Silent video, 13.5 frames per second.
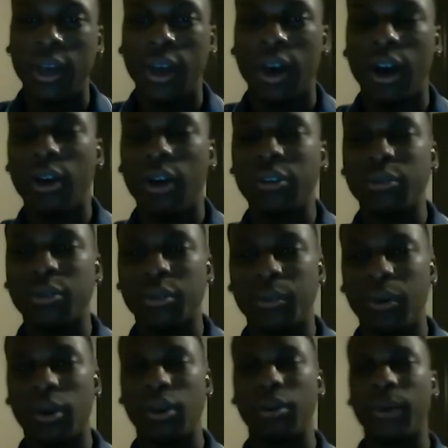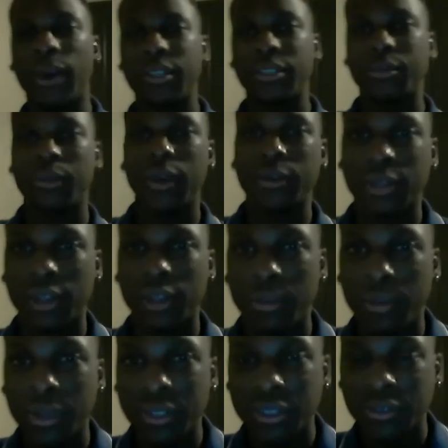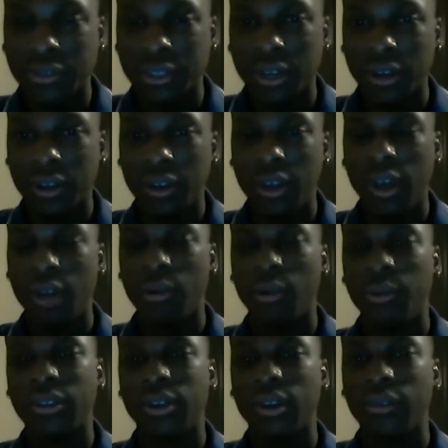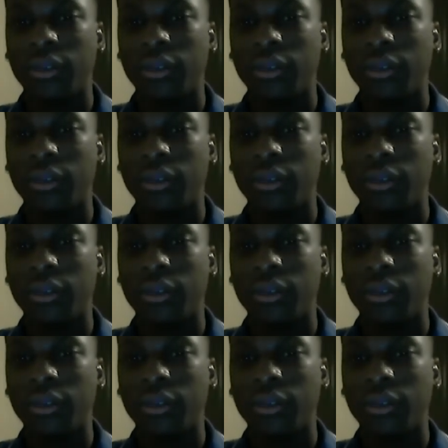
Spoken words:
I also was a part of Pi Sigma Epsilon Business Fraternity, where we served the